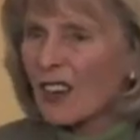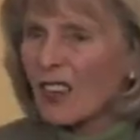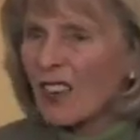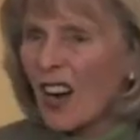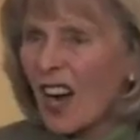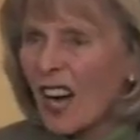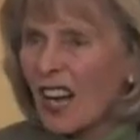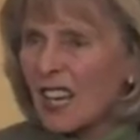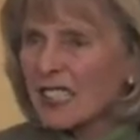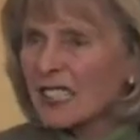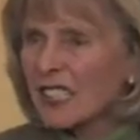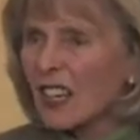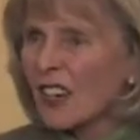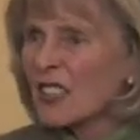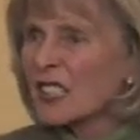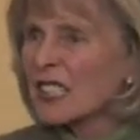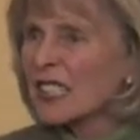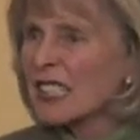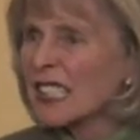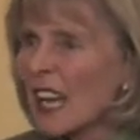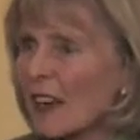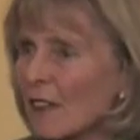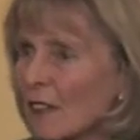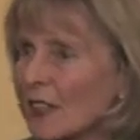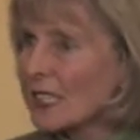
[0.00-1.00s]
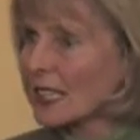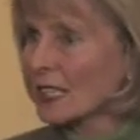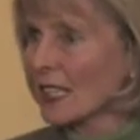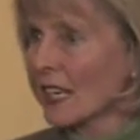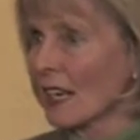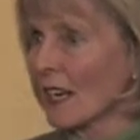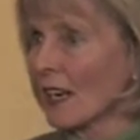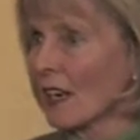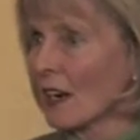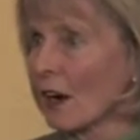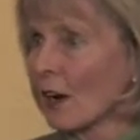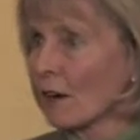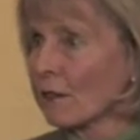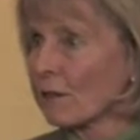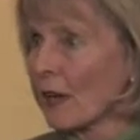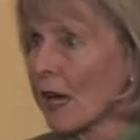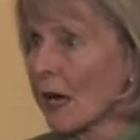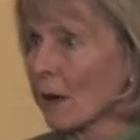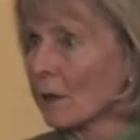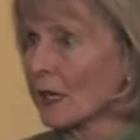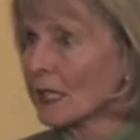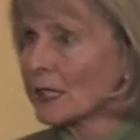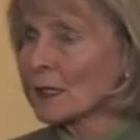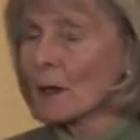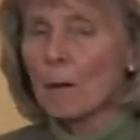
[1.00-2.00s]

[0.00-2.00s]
costs are devastating our families,